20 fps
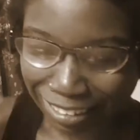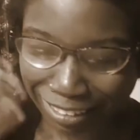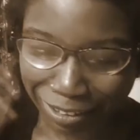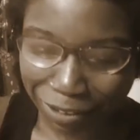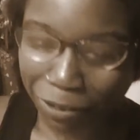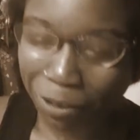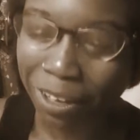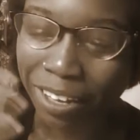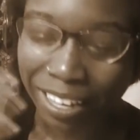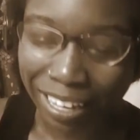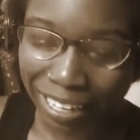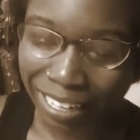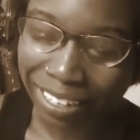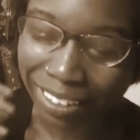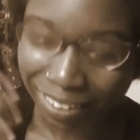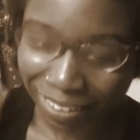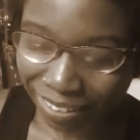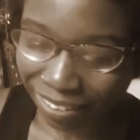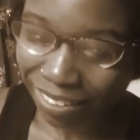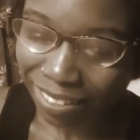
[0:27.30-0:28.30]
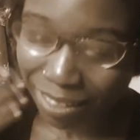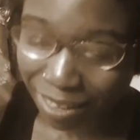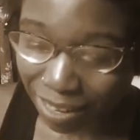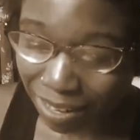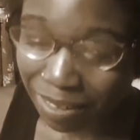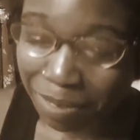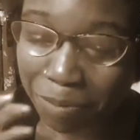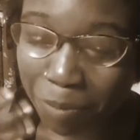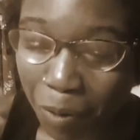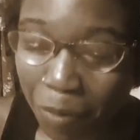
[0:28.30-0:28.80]
Okay,
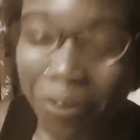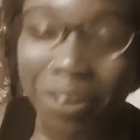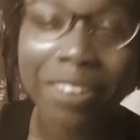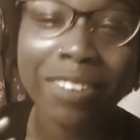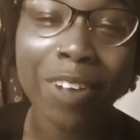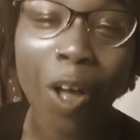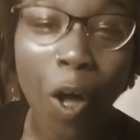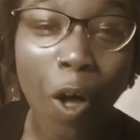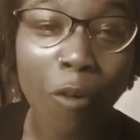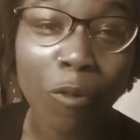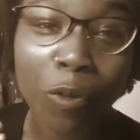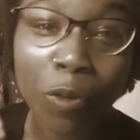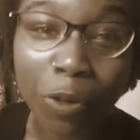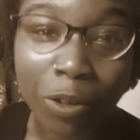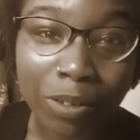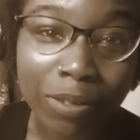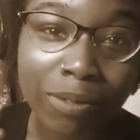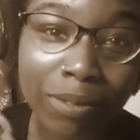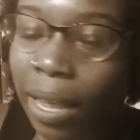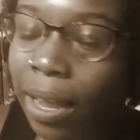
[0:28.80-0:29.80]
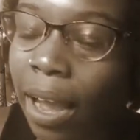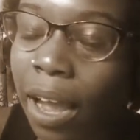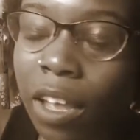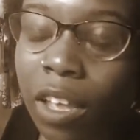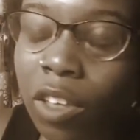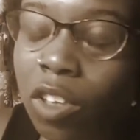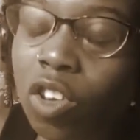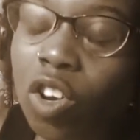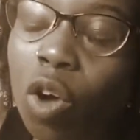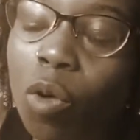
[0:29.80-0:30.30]
this movie is awful.
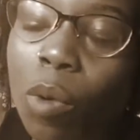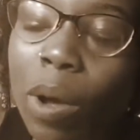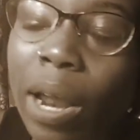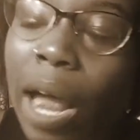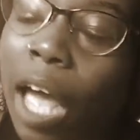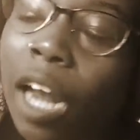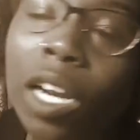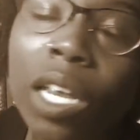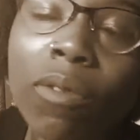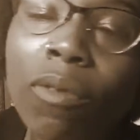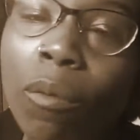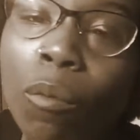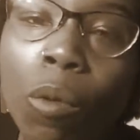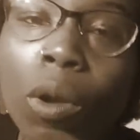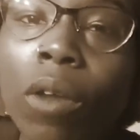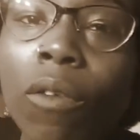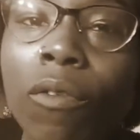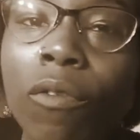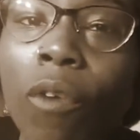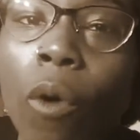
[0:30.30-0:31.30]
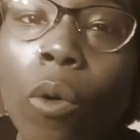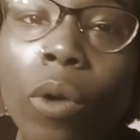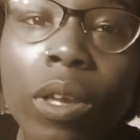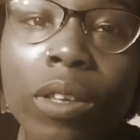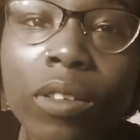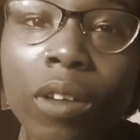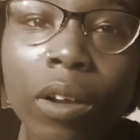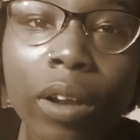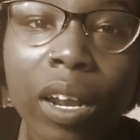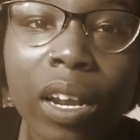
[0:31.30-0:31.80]
Like, you know what? I don't even want to
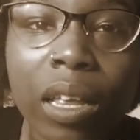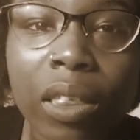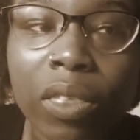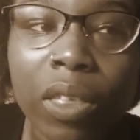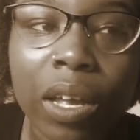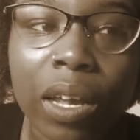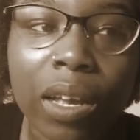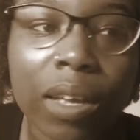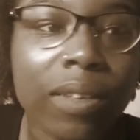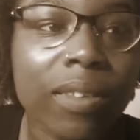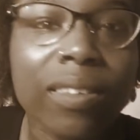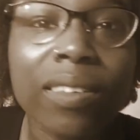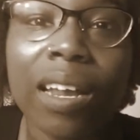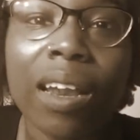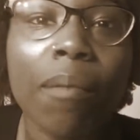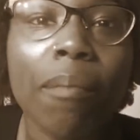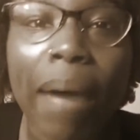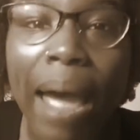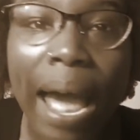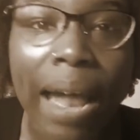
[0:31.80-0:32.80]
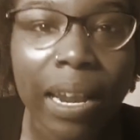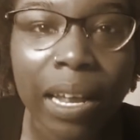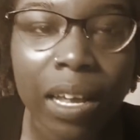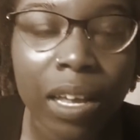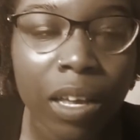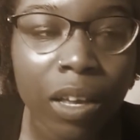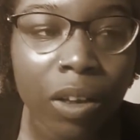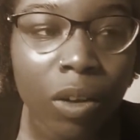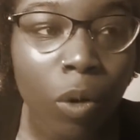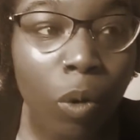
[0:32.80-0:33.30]
focus on anything
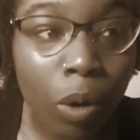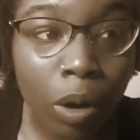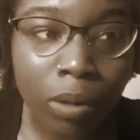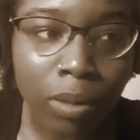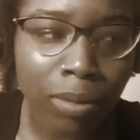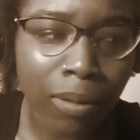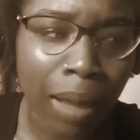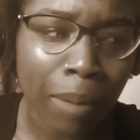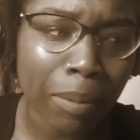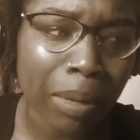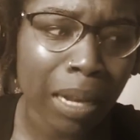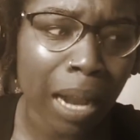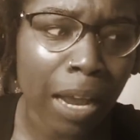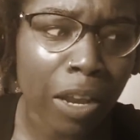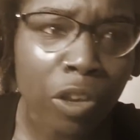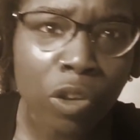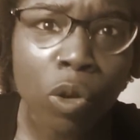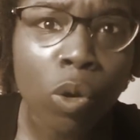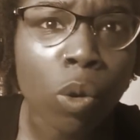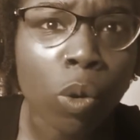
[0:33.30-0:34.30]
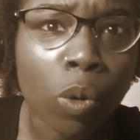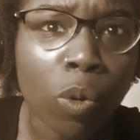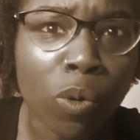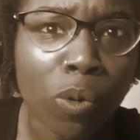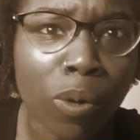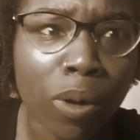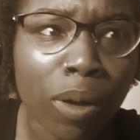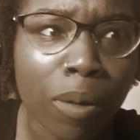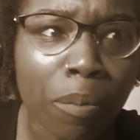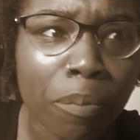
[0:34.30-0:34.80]
cinematic. Or, I mean, I
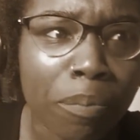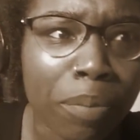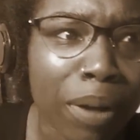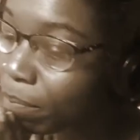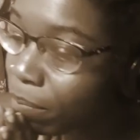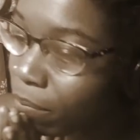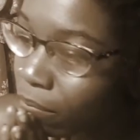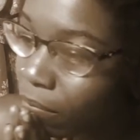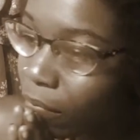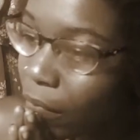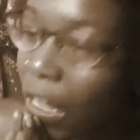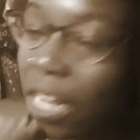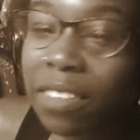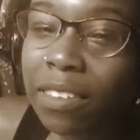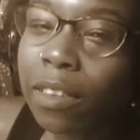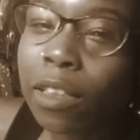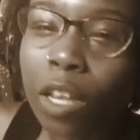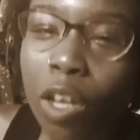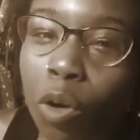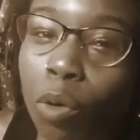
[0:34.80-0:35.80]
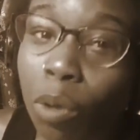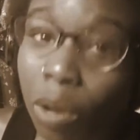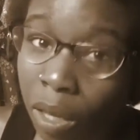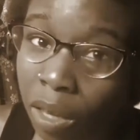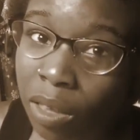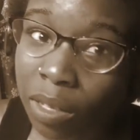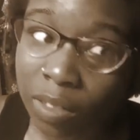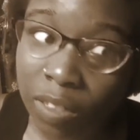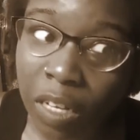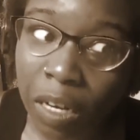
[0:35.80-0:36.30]
do, but it's literally
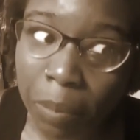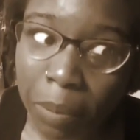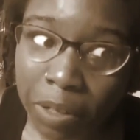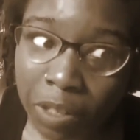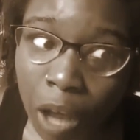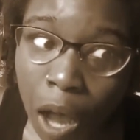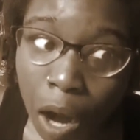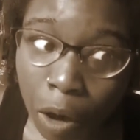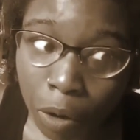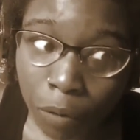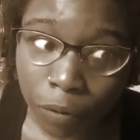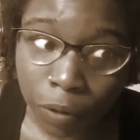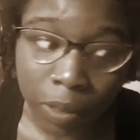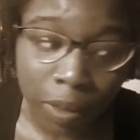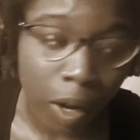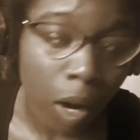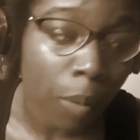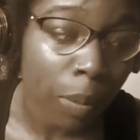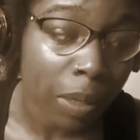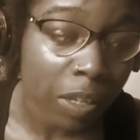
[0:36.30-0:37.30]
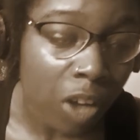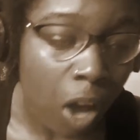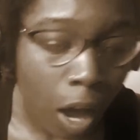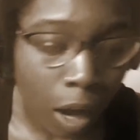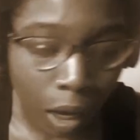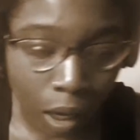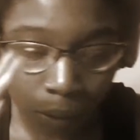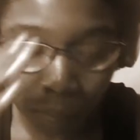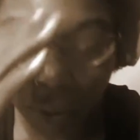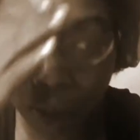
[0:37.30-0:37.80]
the cinematography that I'll be
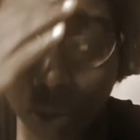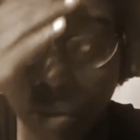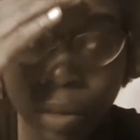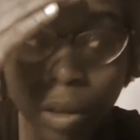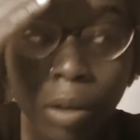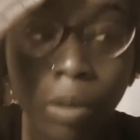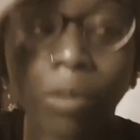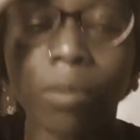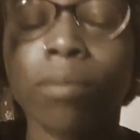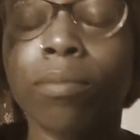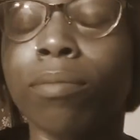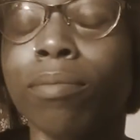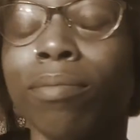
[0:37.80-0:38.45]
talking about, though.